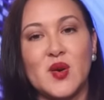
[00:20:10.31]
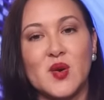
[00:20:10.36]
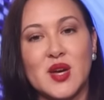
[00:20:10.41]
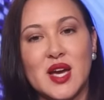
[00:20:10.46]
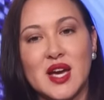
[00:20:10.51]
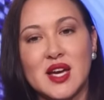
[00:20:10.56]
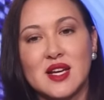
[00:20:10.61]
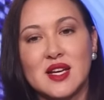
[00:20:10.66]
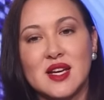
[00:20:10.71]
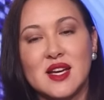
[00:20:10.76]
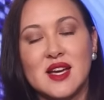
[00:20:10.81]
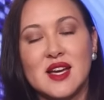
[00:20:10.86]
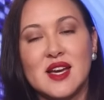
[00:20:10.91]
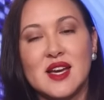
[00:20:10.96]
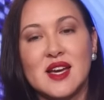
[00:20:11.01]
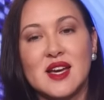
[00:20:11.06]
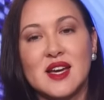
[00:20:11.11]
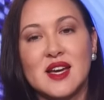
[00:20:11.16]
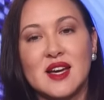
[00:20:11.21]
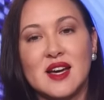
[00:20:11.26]
Okay.
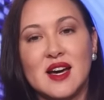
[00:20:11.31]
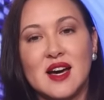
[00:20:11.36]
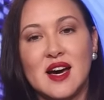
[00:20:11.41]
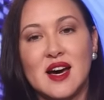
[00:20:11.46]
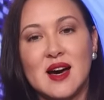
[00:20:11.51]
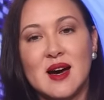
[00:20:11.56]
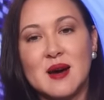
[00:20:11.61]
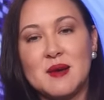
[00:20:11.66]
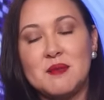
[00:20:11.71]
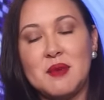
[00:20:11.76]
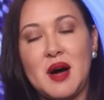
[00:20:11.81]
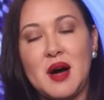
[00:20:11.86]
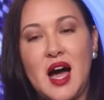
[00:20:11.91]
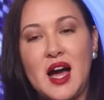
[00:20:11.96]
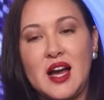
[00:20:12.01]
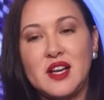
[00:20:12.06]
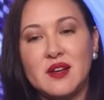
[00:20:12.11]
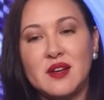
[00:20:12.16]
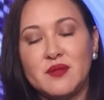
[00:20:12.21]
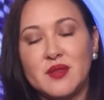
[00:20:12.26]
Um,
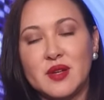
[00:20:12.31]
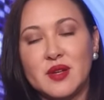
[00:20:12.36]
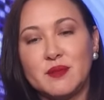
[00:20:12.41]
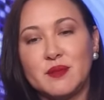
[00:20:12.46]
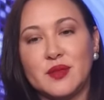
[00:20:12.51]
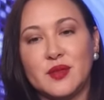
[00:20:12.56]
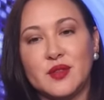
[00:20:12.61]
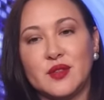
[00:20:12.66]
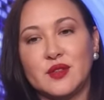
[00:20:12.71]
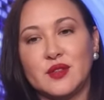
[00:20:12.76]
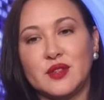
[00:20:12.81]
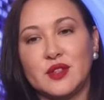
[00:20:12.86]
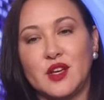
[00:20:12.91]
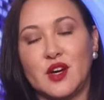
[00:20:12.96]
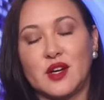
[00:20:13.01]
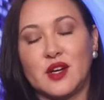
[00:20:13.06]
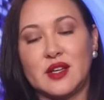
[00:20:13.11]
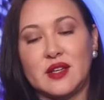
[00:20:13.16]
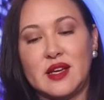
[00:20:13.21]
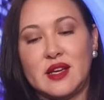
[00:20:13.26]
I
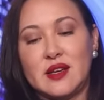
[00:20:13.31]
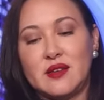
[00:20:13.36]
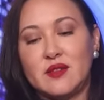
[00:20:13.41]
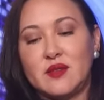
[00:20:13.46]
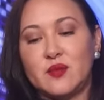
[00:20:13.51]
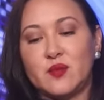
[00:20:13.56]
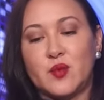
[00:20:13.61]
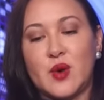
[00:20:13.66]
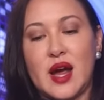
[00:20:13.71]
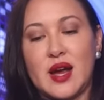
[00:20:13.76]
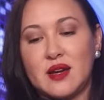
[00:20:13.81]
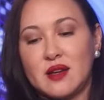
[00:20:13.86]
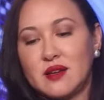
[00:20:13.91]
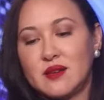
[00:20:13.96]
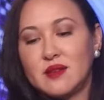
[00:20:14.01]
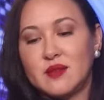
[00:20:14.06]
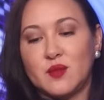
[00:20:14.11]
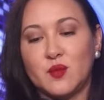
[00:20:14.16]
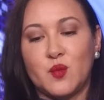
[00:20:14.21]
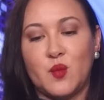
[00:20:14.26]
look eh,
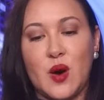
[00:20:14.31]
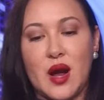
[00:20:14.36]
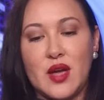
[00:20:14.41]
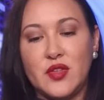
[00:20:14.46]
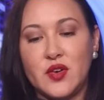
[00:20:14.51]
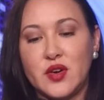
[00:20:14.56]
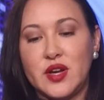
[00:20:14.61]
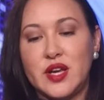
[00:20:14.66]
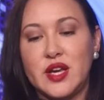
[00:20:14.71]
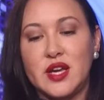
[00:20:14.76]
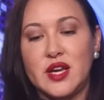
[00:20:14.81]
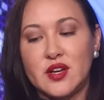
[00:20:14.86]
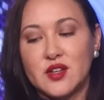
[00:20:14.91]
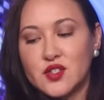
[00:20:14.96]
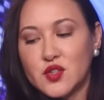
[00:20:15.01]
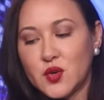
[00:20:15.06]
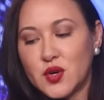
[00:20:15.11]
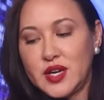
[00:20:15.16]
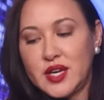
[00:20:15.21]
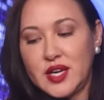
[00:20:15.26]
right whether he
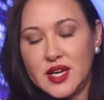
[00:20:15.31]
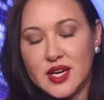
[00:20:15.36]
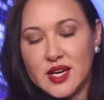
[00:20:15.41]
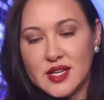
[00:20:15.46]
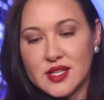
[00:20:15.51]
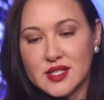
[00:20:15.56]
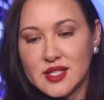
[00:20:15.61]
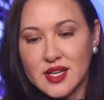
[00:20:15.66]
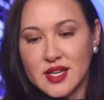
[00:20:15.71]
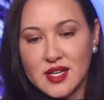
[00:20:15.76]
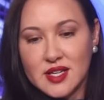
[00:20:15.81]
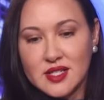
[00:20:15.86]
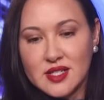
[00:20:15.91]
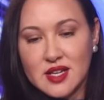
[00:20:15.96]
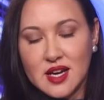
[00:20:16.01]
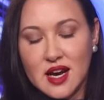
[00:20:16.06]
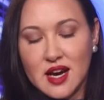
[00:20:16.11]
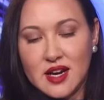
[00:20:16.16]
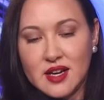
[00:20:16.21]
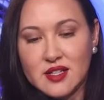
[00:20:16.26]
is or he
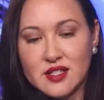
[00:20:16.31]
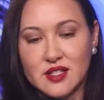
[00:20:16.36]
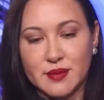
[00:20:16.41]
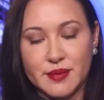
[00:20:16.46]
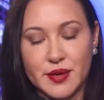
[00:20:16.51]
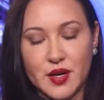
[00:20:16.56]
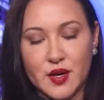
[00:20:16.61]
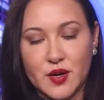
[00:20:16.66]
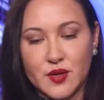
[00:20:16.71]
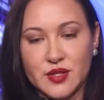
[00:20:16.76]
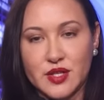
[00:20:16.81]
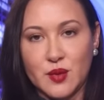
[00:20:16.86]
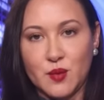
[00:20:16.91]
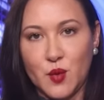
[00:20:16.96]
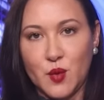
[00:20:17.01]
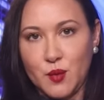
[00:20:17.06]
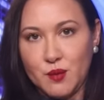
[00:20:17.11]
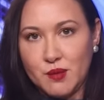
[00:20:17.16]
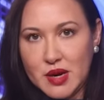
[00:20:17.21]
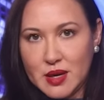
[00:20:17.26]
isn't, I suppose it
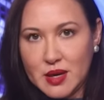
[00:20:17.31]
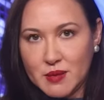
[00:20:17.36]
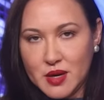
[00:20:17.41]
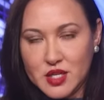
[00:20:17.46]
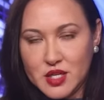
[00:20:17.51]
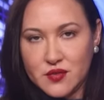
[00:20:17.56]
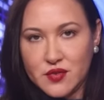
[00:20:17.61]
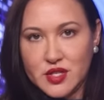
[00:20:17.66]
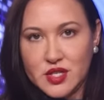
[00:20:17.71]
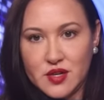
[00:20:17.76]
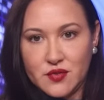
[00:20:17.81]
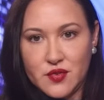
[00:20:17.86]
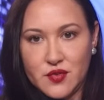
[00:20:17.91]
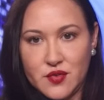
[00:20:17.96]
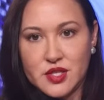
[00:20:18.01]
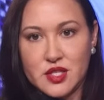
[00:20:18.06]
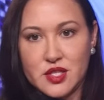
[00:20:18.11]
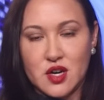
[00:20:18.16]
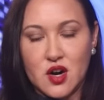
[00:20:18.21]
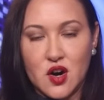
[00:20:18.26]
won't make much of a
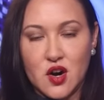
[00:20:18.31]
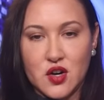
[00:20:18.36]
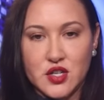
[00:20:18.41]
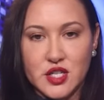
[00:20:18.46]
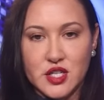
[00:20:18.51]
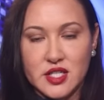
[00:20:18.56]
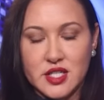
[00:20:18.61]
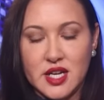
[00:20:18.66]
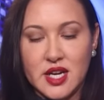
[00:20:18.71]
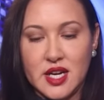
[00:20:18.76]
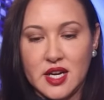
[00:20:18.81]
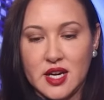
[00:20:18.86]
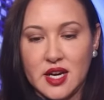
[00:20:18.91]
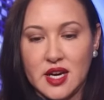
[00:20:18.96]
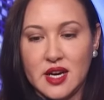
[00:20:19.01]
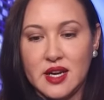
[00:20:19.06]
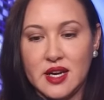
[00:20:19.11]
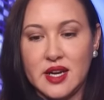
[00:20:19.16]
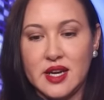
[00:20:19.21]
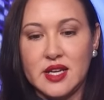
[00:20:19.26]
difference to Argentina.